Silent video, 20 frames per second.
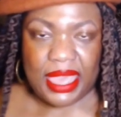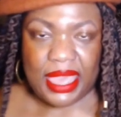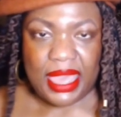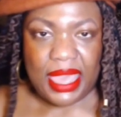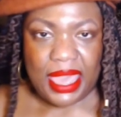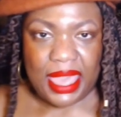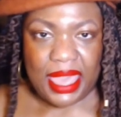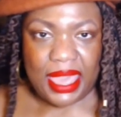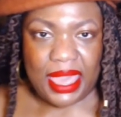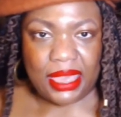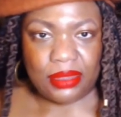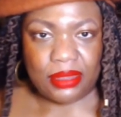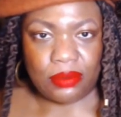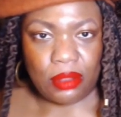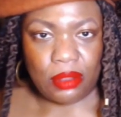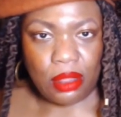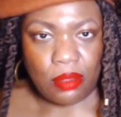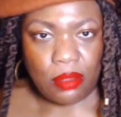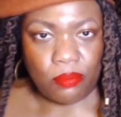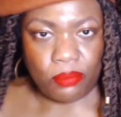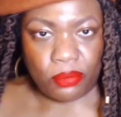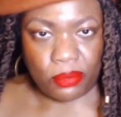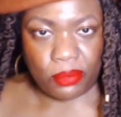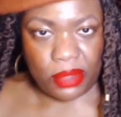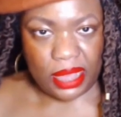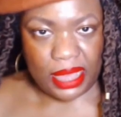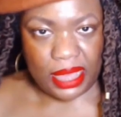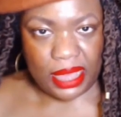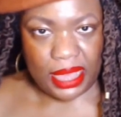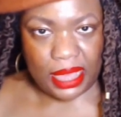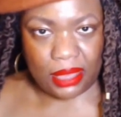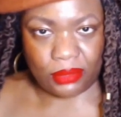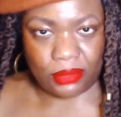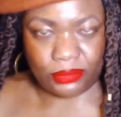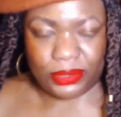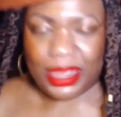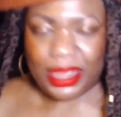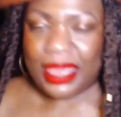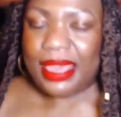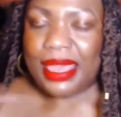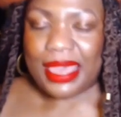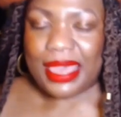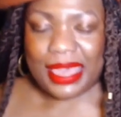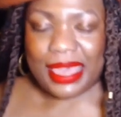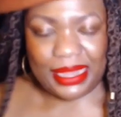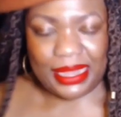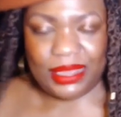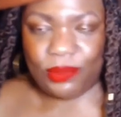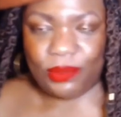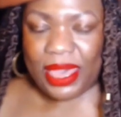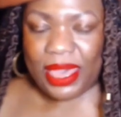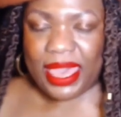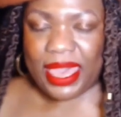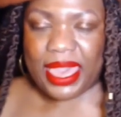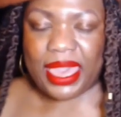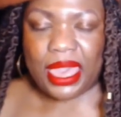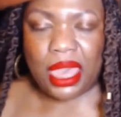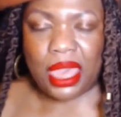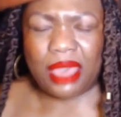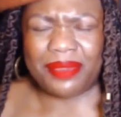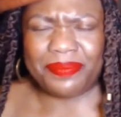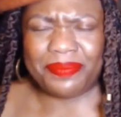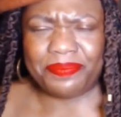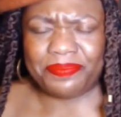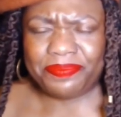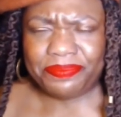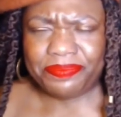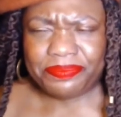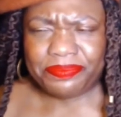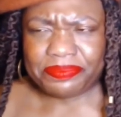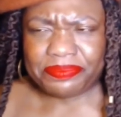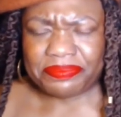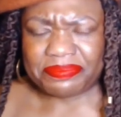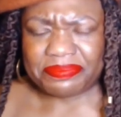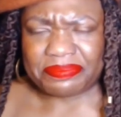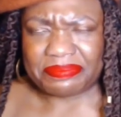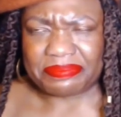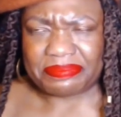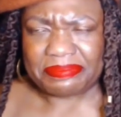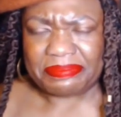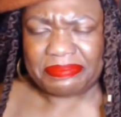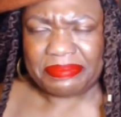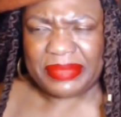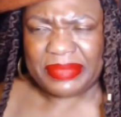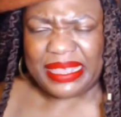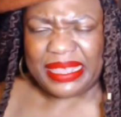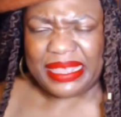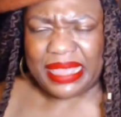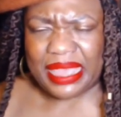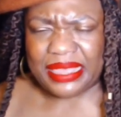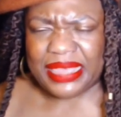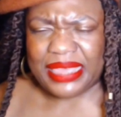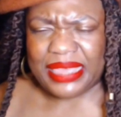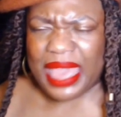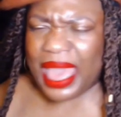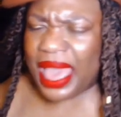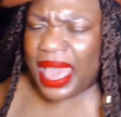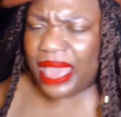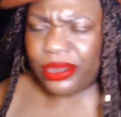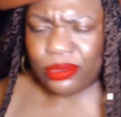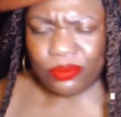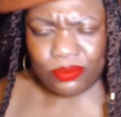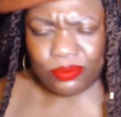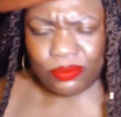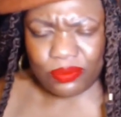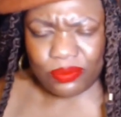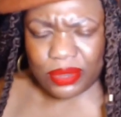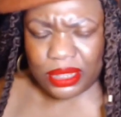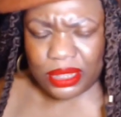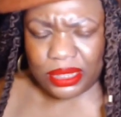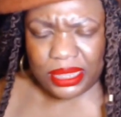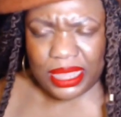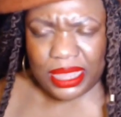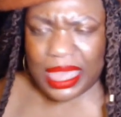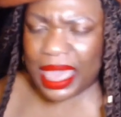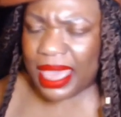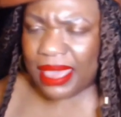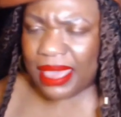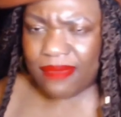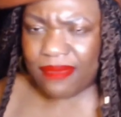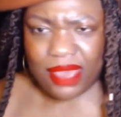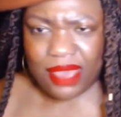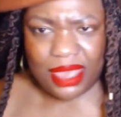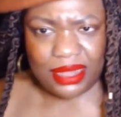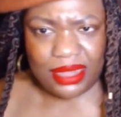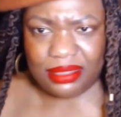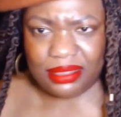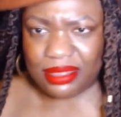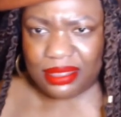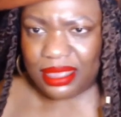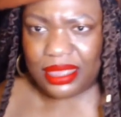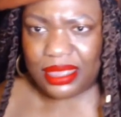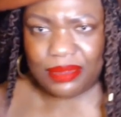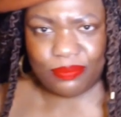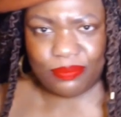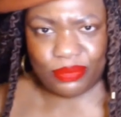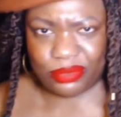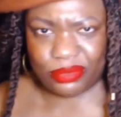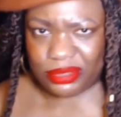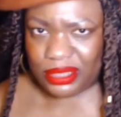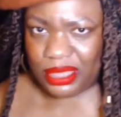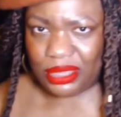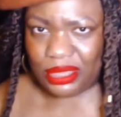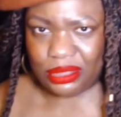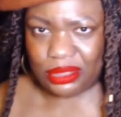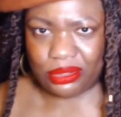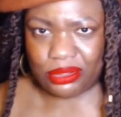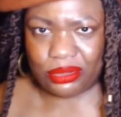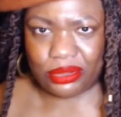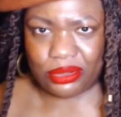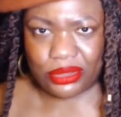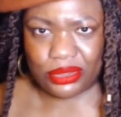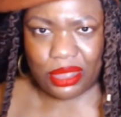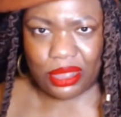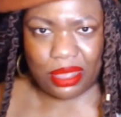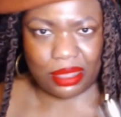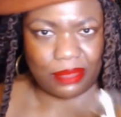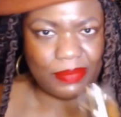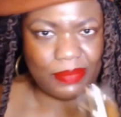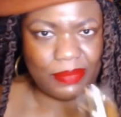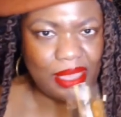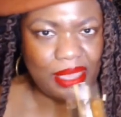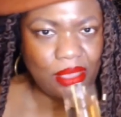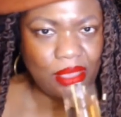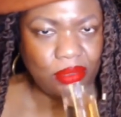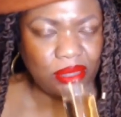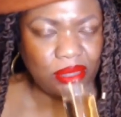and Brown anyway, um, yeah, I don't really have anything in particular to talk about.